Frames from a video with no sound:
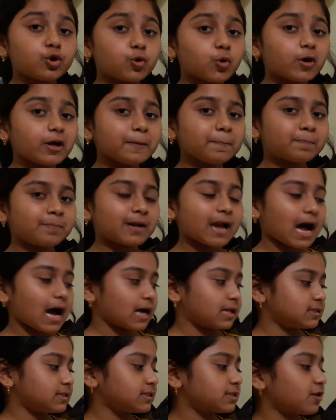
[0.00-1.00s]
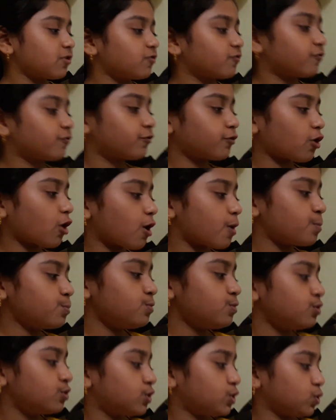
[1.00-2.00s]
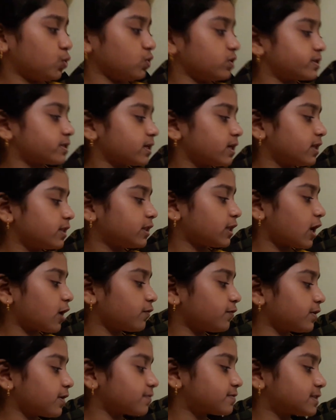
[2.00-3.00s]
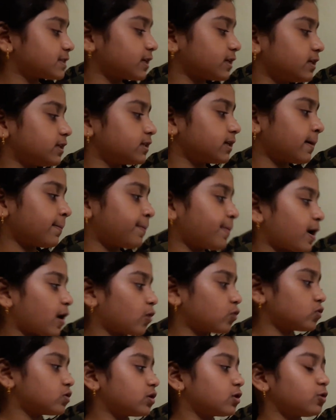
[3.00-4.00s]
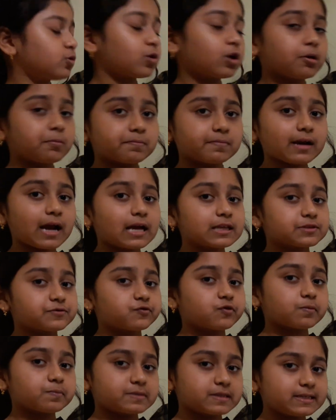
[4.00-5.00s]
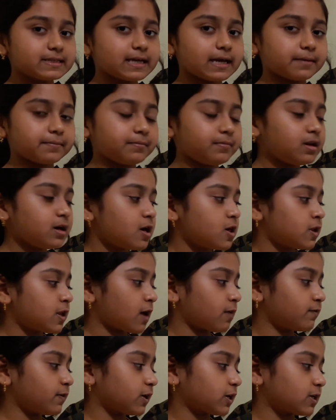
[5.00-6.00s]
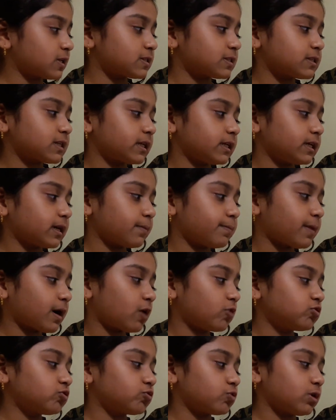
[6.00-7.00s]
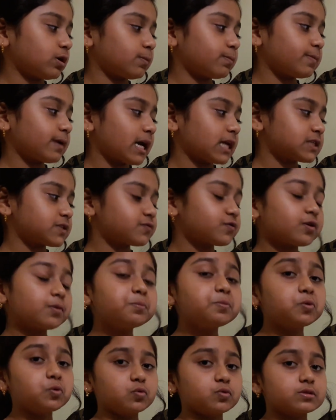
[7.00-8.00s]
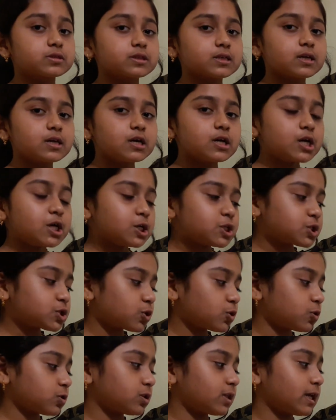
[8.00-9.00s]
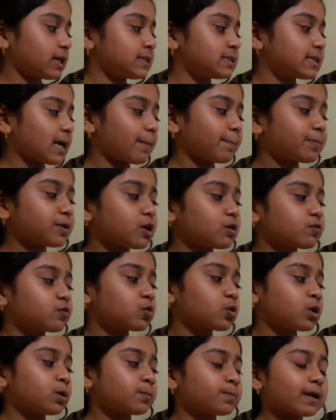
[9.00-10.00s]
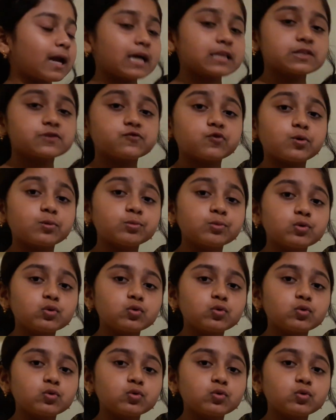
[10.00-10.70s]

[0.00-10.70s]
Growing plants from roots. Now we have studied about growing plants from stem. Now we are going to study about growing plants from roots. So the example of growing plants from